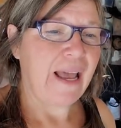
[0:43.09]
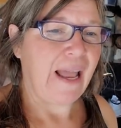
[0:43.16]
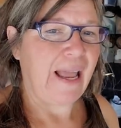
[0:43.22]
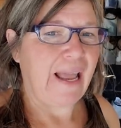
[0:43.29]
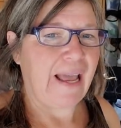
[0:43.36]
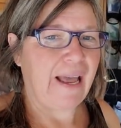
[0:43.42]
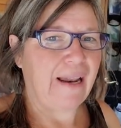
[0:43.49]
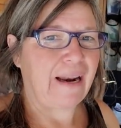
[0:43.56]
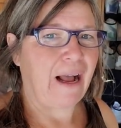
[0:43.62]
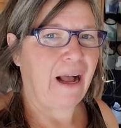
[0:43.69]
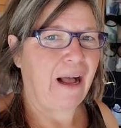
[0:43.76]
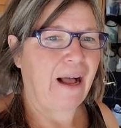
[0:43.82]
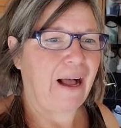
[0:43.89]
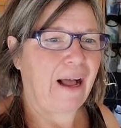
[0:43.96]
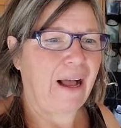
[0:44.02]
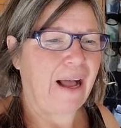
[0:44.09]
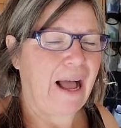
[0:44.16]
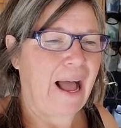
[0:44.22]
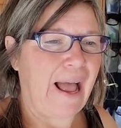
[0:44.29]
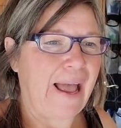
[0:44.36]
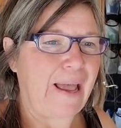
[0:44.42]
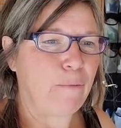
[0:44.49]
and uh,
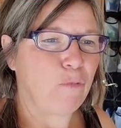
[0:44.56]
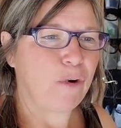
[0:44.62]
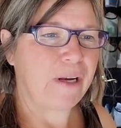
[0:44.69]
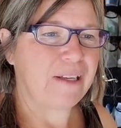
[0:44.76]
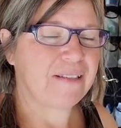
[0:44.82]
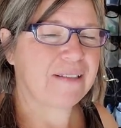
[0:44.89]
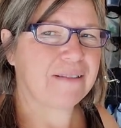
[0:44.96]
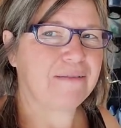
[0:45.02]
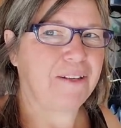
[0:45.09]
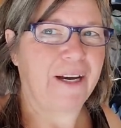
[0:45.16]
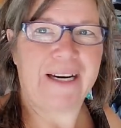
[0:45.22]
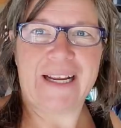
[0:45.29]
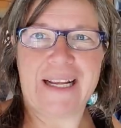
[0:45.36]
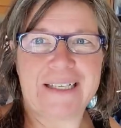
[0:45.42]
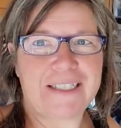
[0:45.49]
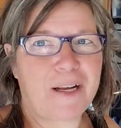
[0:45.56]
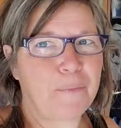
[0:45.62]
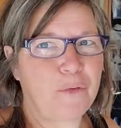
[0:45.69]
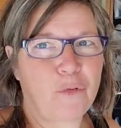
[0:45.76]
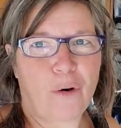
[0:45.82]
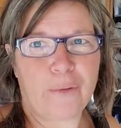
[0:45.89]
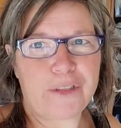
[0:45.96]
I was going to get it done
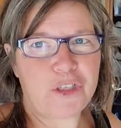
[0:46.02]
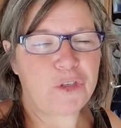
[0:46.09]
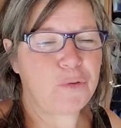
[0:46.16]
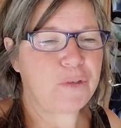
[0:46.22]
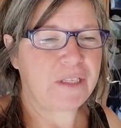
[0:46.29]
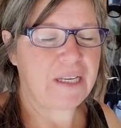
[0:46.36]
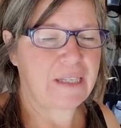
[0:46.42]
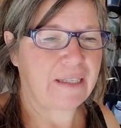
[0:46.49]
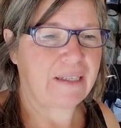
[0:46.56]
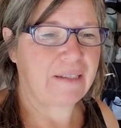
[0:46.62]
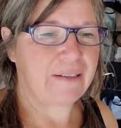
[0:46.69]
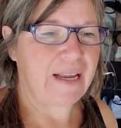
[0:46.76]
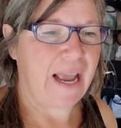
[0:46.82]
before I went to New Zealand,